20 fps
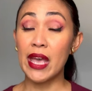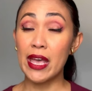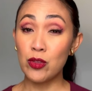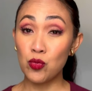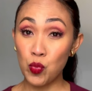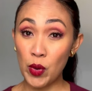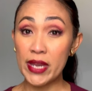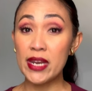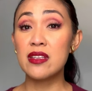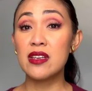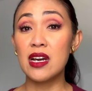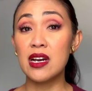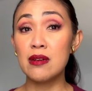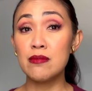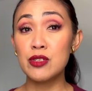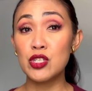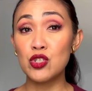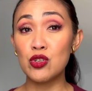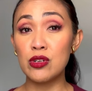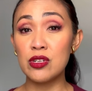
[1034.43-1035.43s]
And when it
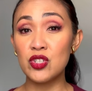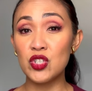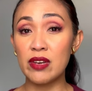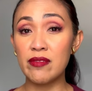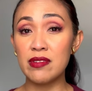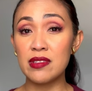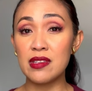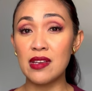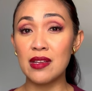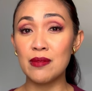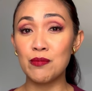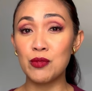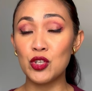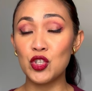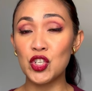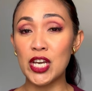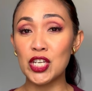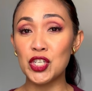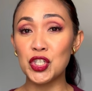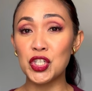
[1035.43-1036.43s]
comes to longevity and
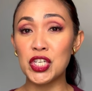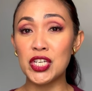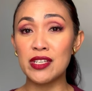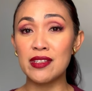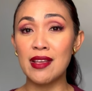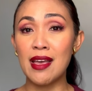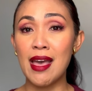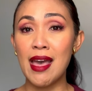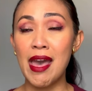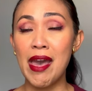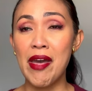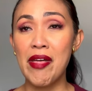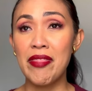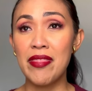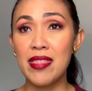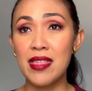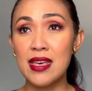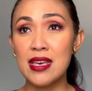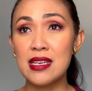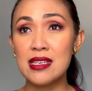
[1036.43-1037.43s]
projection,
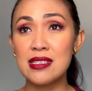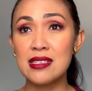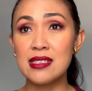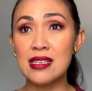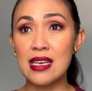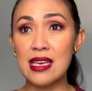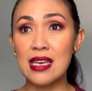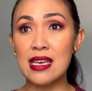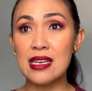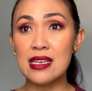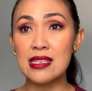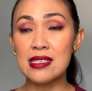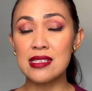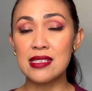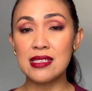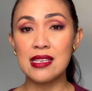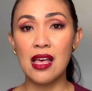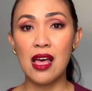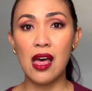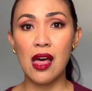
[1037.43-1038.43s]
this
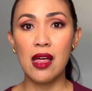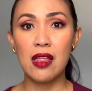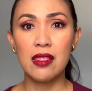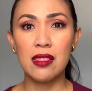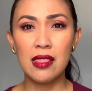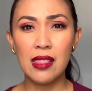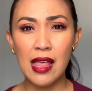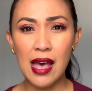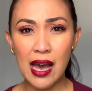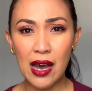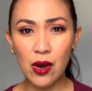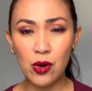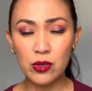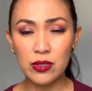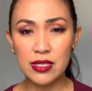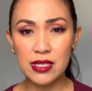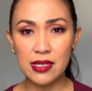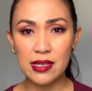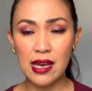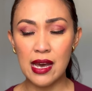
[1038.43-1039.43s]
is
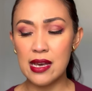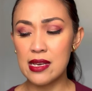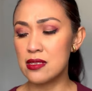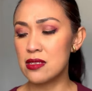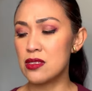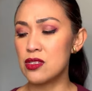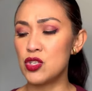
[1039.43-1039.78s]
loud, guys.